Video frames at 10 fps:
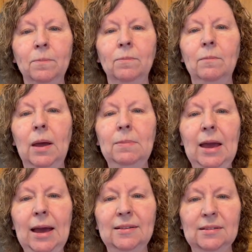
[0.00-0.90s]

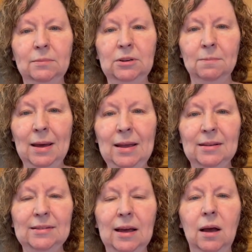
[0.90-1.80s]
maybe add some tomato
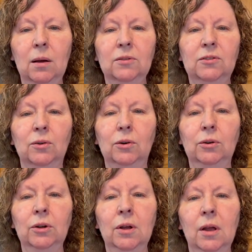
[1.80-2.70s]
sauce
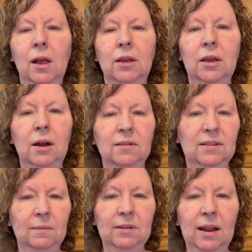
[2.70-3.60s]
or,
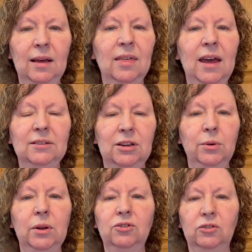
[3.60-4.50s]
something like that
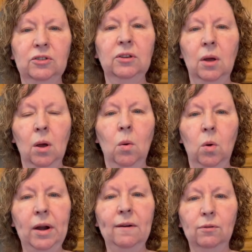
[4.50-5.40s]
to it. Just
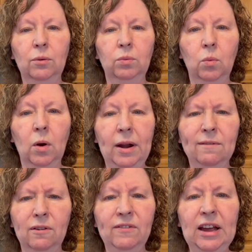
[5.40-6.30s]

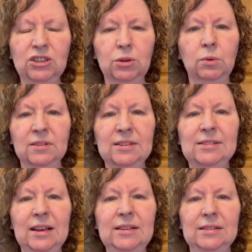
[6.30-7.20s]
whatever vegetables and
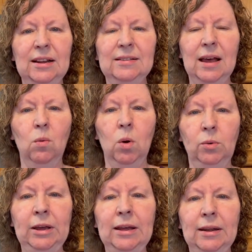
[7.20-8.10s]
seasonings I
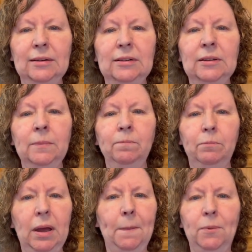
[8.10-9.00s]
want in it,
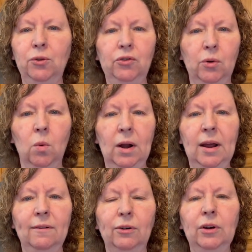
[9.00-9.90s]
peppers or
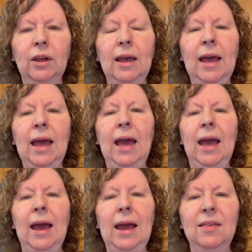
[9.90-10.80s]
whatever.
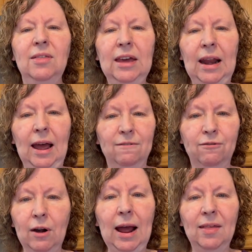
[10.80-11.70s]
And then I
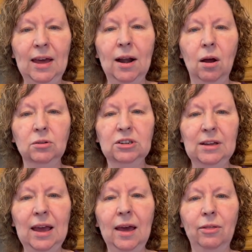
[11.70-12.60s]
fry that all
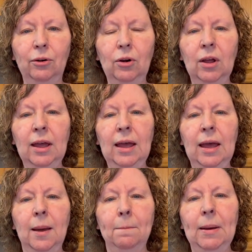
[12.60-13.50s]
together,
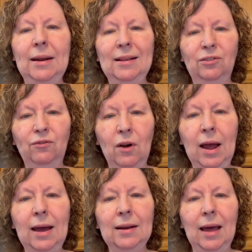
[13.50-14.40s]
but it's
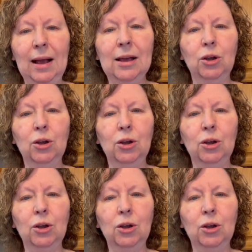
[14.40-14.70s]
fried like a